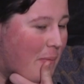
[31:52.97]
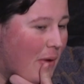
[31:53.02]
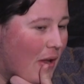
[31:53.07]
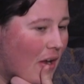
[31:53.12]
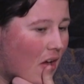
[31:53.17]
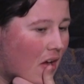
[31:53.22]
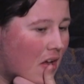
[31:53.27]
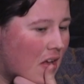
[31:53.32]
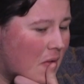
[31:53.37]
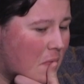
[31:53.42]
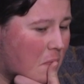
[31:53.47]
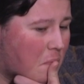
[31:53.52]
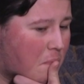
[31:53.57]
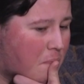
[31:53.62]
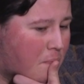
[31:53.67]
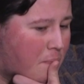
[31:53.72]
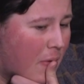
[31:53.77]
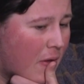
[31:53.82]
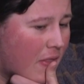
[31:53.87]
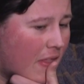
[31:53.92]

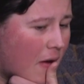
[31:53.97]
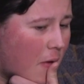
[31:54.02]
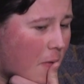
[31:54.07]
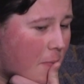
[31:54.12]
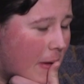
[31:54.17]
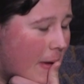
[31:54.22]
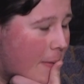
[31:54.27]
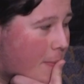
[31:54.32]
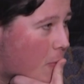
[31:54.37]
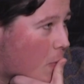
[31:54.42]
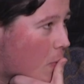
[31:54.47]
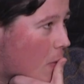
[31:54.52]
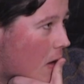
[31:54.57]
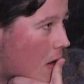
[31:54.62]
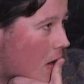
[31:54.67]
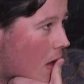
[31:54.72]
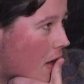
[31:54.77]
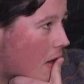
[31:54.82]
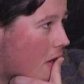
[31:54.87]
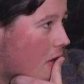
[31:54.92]
But there are
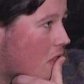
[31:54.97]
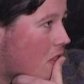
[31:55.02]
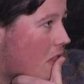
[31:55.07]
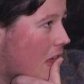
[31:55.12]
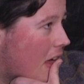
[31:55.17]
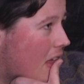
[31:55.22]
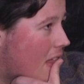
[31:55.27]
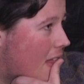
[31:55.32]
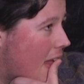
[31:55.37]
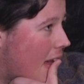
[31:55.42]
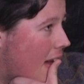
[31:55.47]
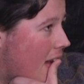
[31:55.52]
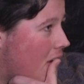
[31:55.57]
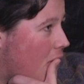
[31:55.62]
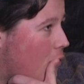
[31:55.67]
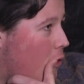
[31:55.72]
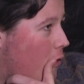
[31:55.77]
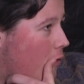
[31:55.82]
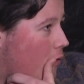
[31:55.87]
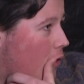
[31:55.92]
people at like
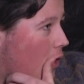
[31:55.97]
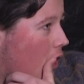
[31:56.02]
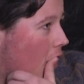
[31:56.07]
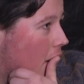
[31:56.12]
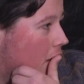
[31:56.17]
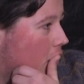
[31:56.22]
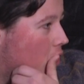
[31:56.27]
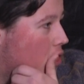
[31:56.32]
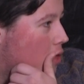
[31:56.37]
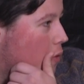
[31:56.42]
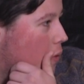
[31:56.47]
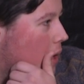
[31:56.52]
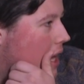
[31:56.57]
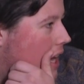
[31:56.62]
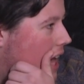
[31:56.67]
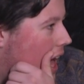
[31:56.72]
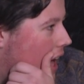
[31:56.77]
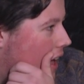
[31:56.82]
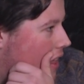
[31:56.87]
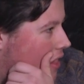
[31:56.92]
16 who have got like
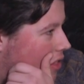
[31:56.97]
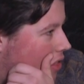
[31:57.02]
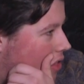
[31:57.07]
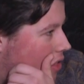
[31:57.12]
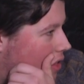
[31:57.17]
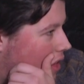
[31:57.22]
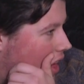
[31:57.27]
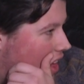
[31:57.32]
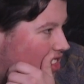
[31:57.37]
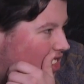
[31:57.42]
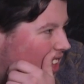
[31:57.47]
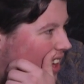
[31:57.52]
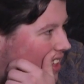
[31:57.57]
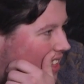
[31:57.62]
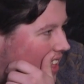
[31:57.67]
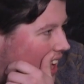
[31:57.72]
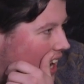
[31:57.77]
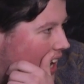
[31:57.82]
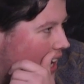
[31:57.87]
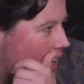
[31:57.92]
3 kids at
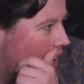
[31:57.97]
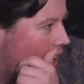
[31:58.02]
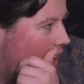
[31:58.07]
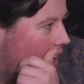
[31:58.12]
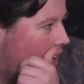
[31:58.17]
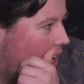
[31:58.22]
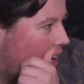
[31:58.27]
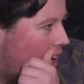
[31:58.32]
16.